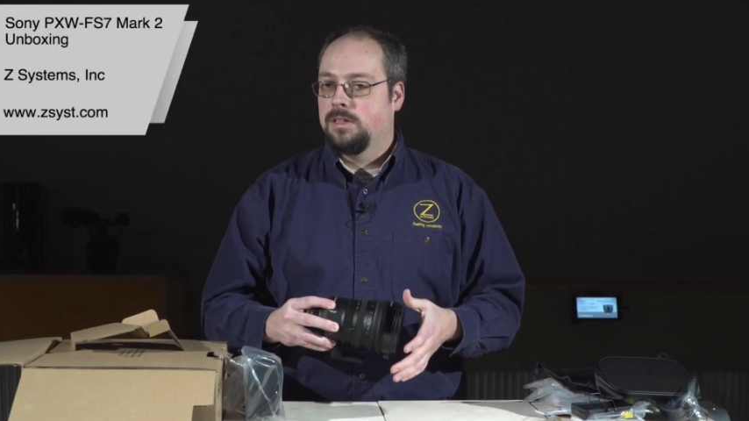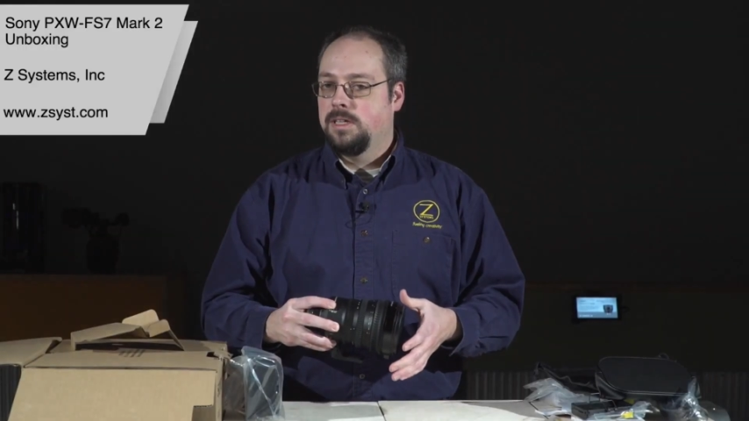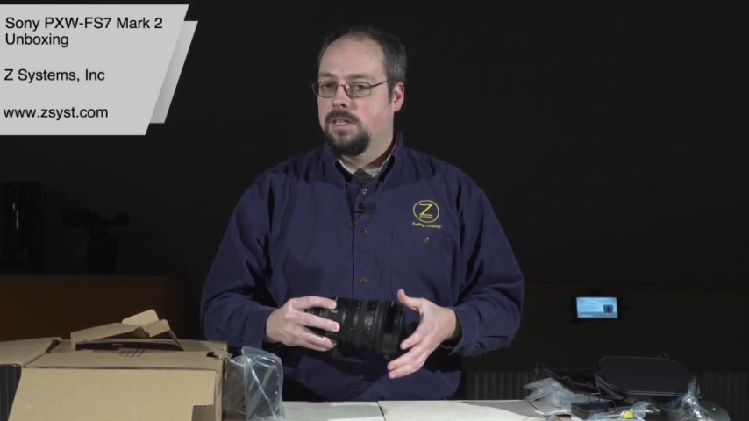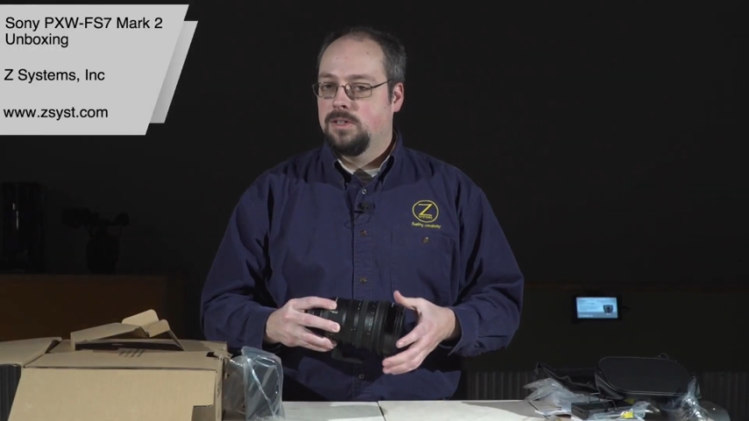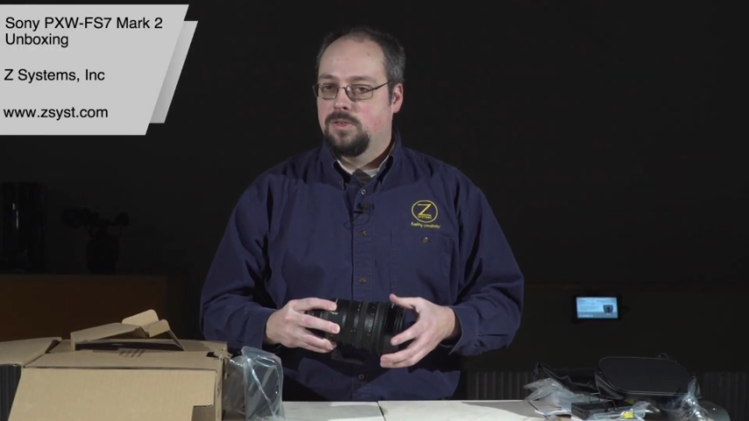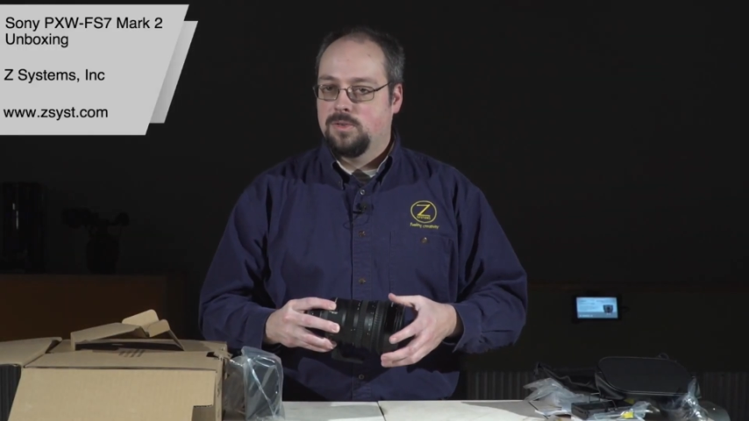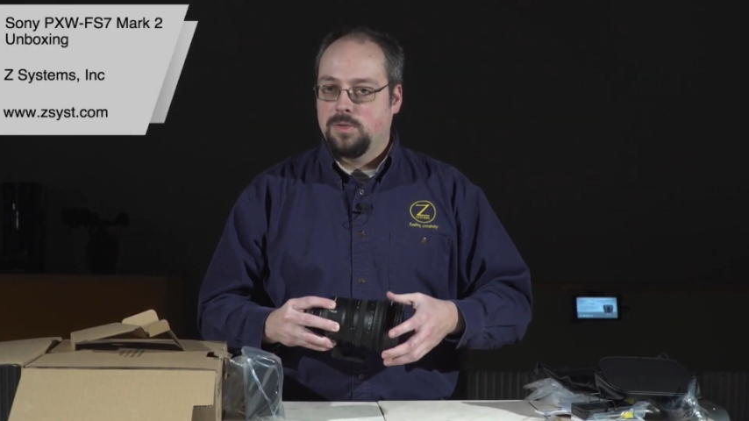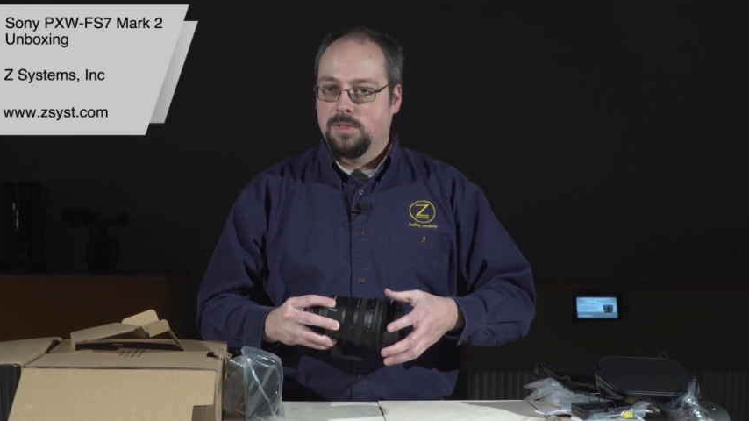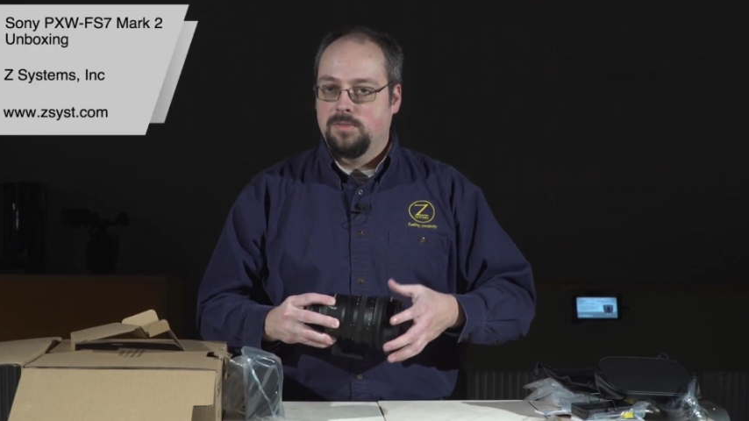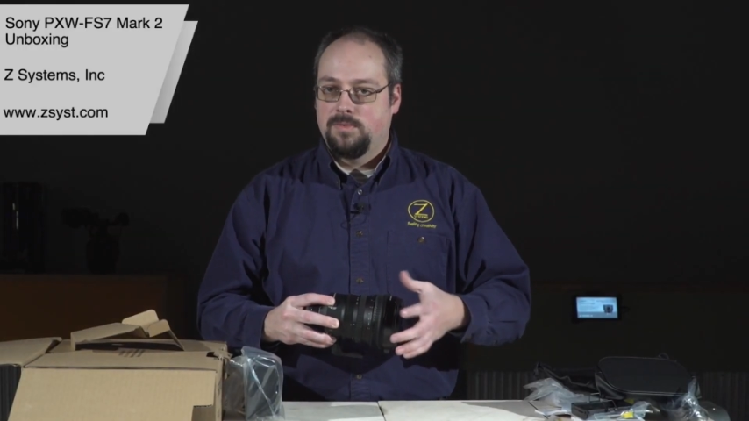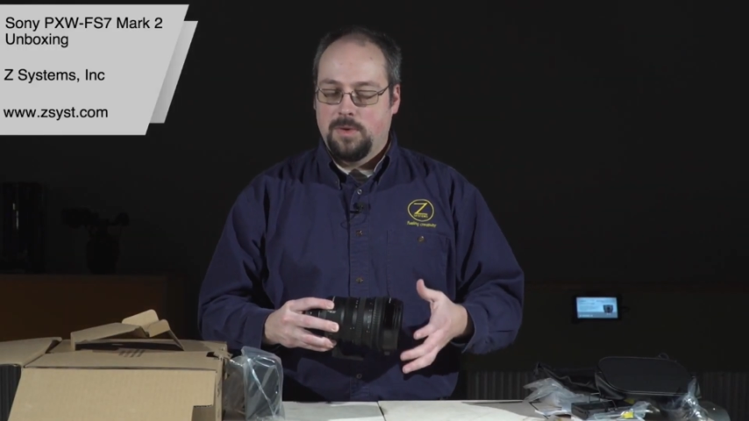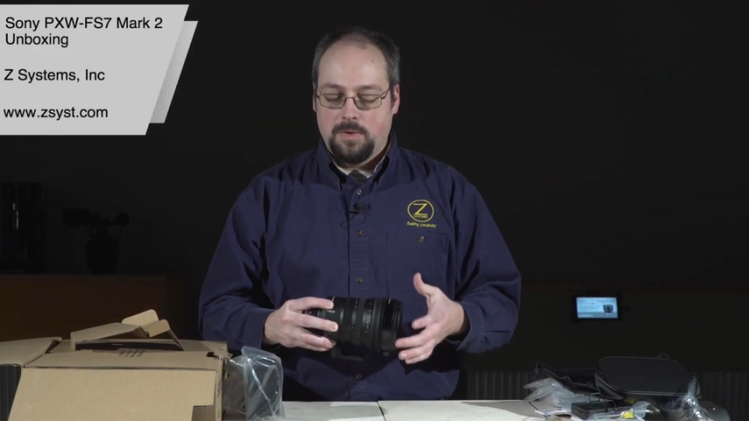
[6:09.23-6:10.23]

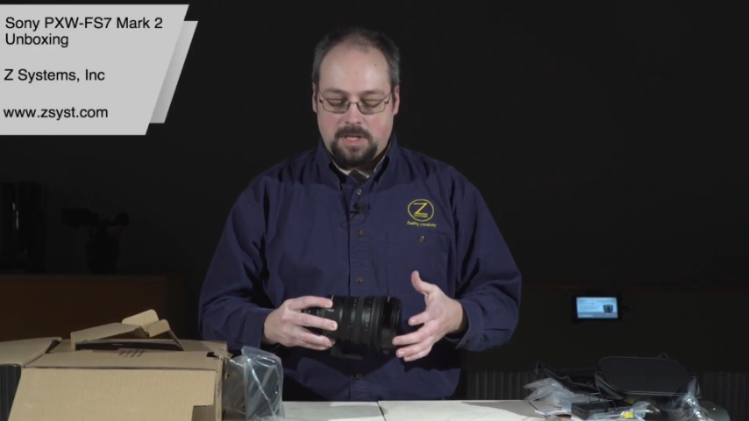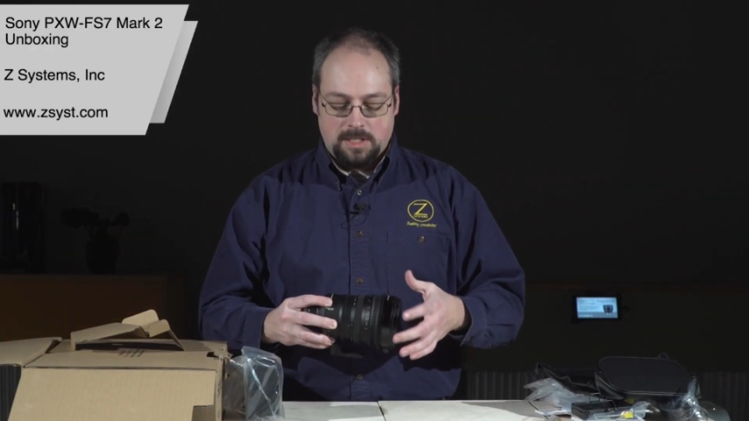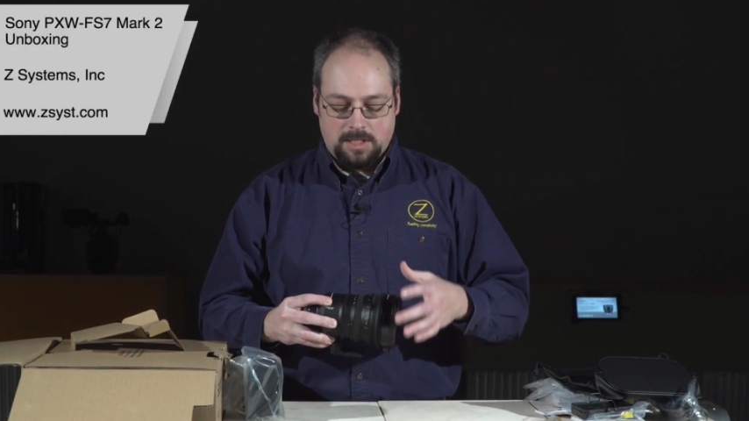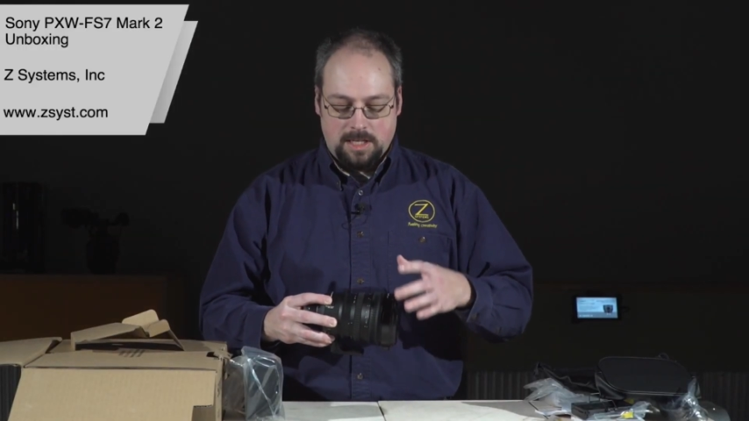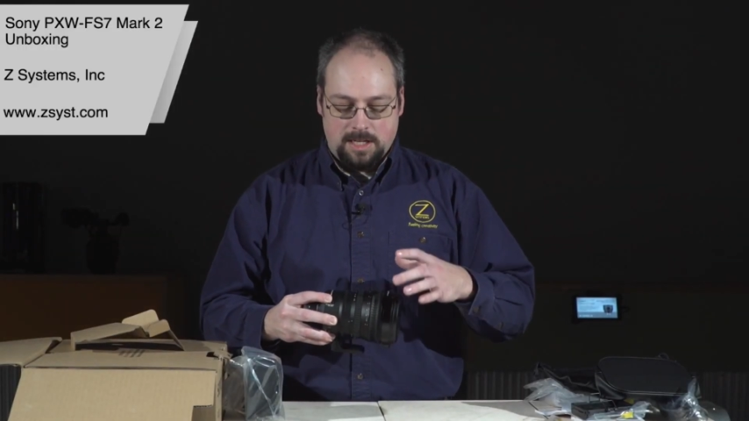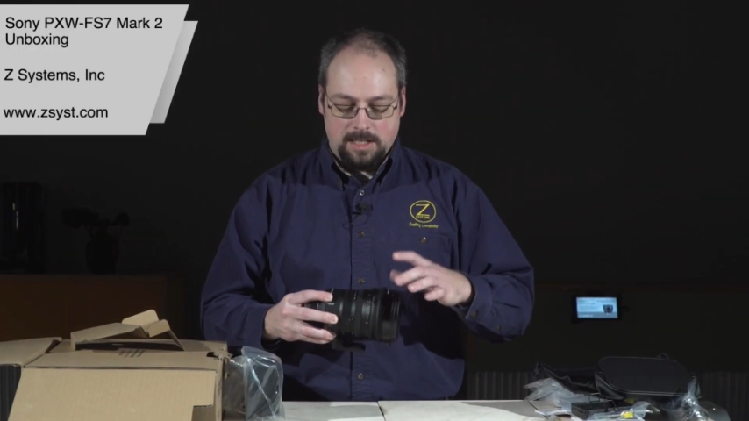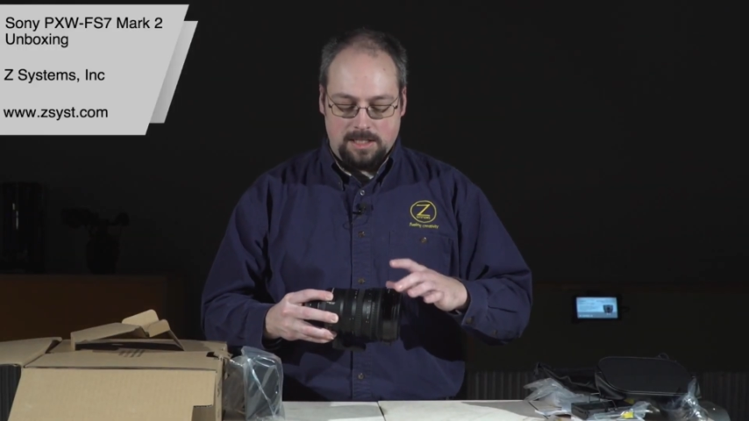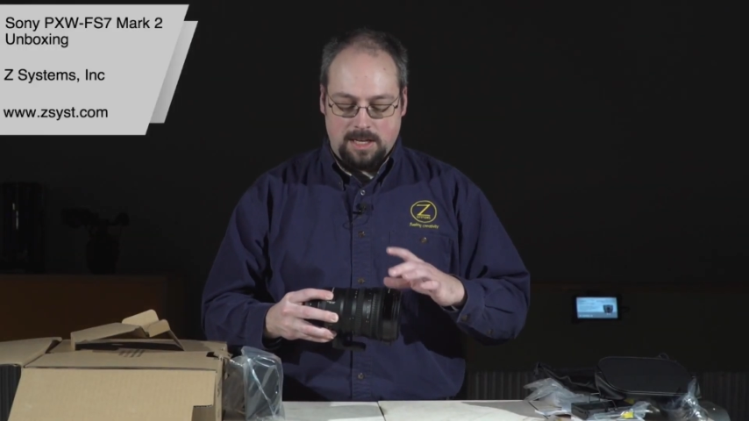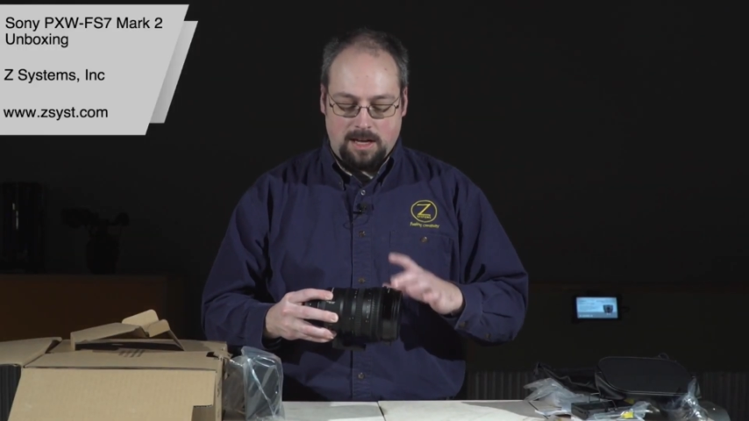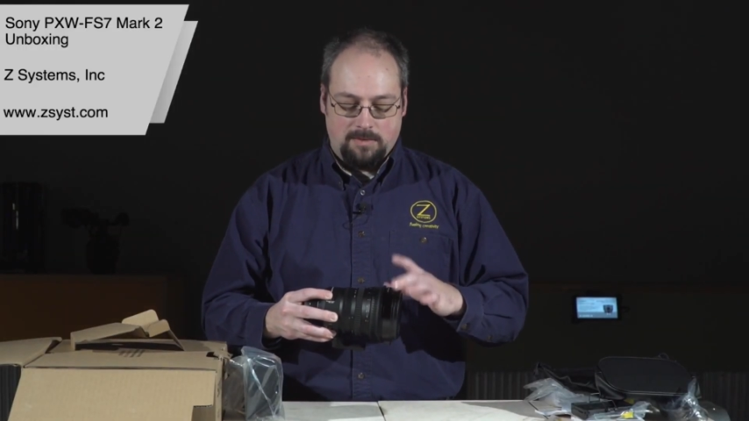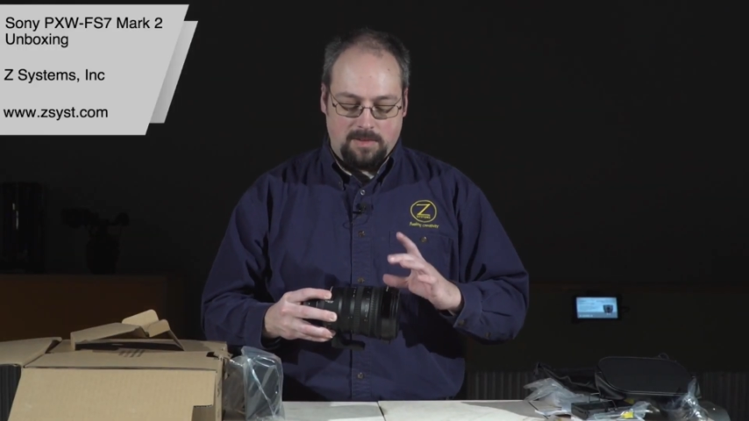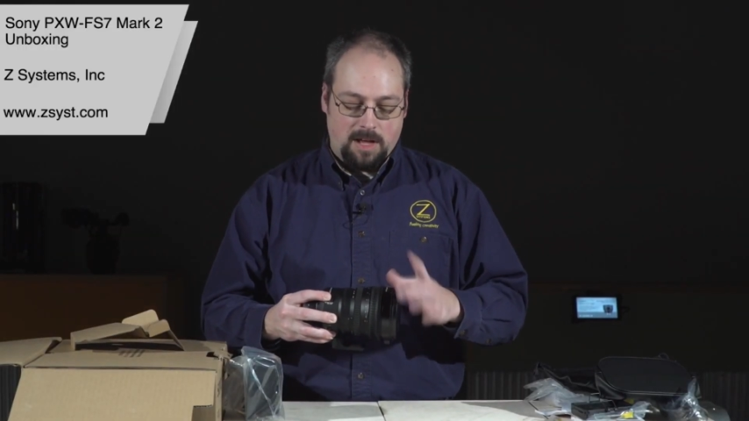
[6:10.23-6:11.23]
controlled focus. It is
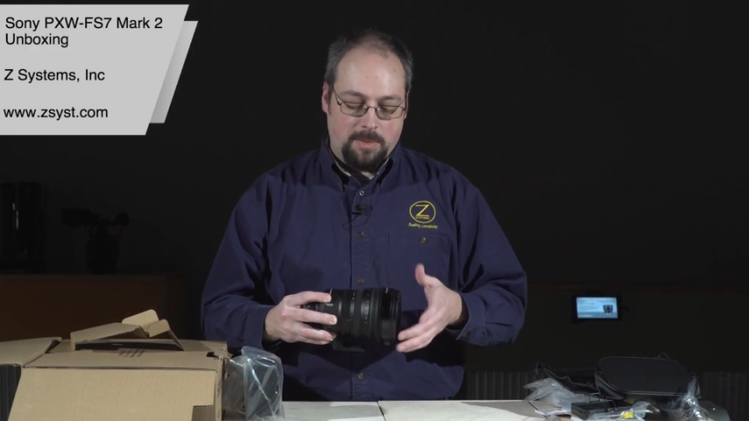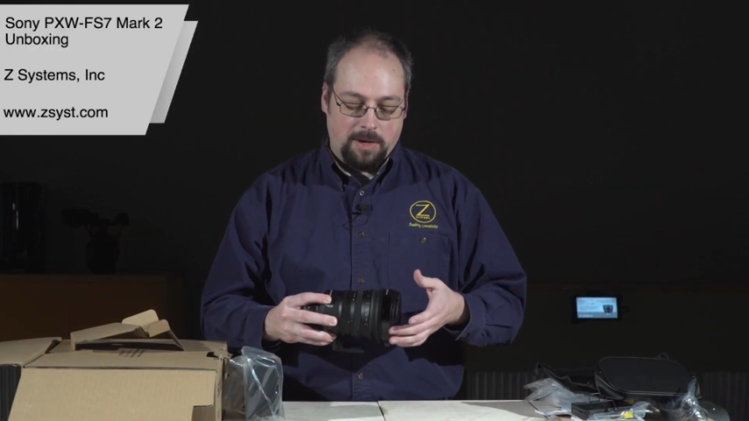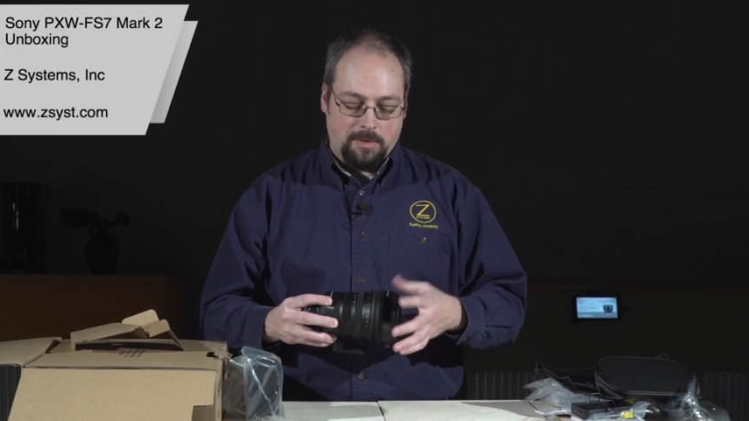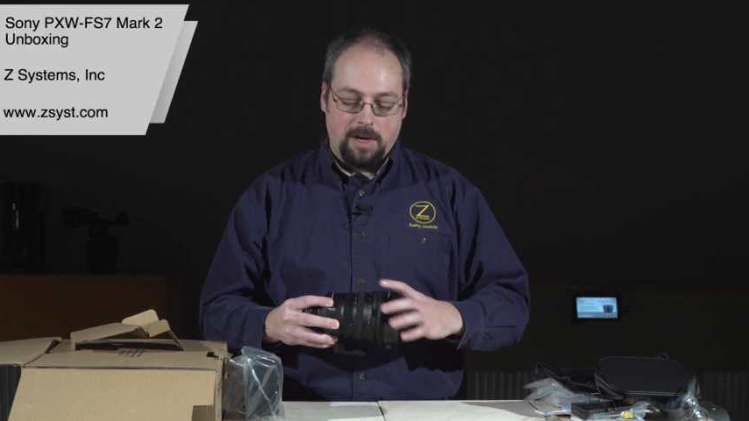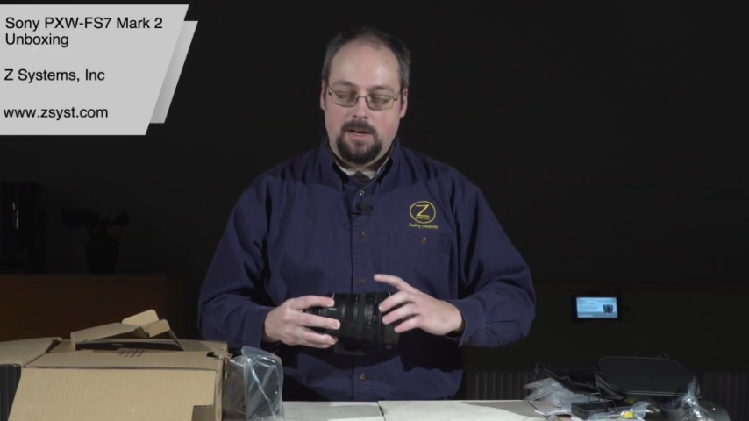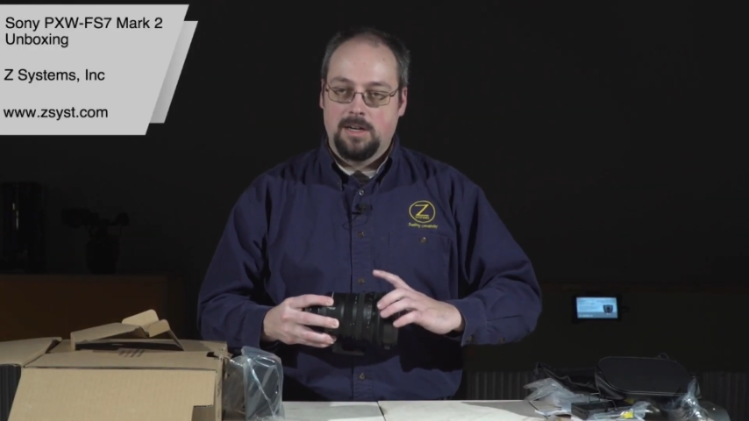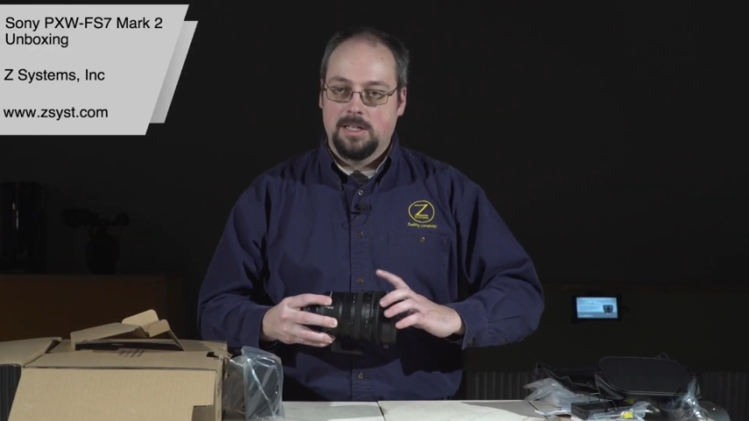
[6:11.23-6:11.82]
not fly-by-wire.